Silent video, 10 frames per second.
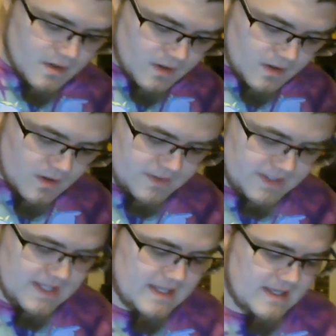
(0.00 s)
Oh
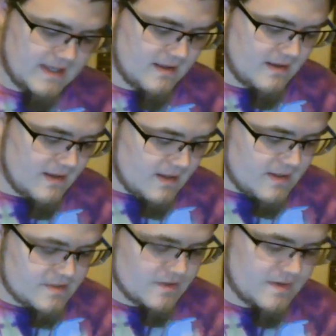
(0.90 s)
yeah.
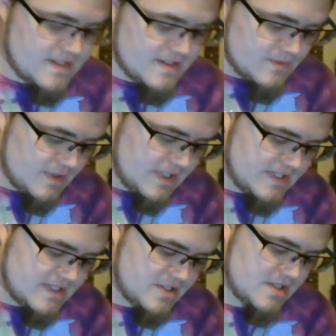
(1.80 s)
So in this
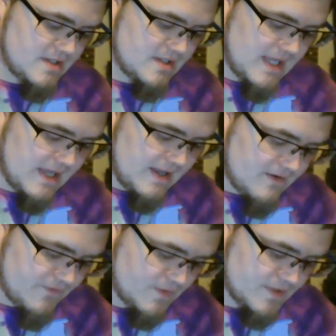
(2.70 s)
edition, they
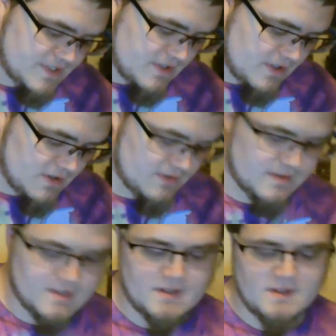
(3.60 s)
have what's
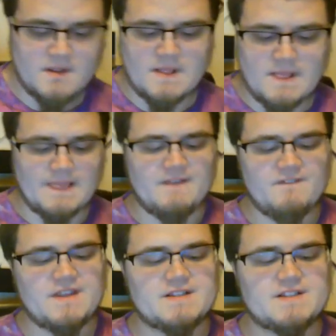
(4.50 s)
called
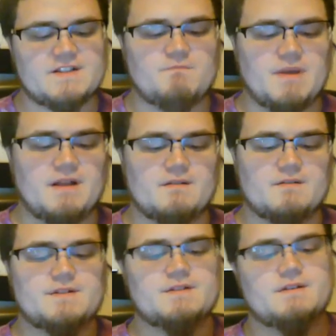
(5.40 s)
Living
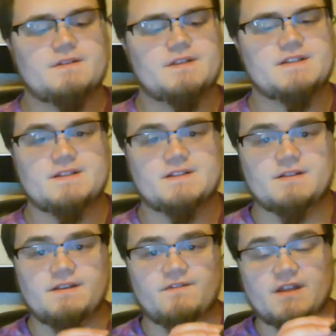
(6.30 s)
Spells. This is the
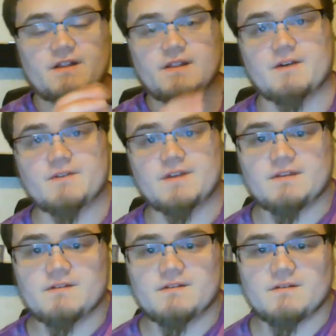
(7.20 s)
Living Cloud
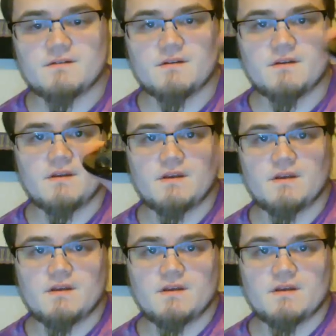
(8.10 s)
Kill.
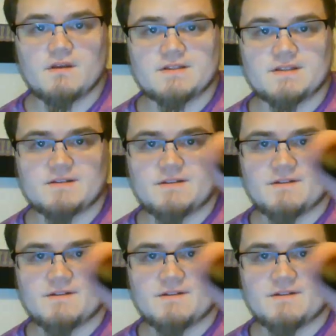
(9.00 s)
Is it to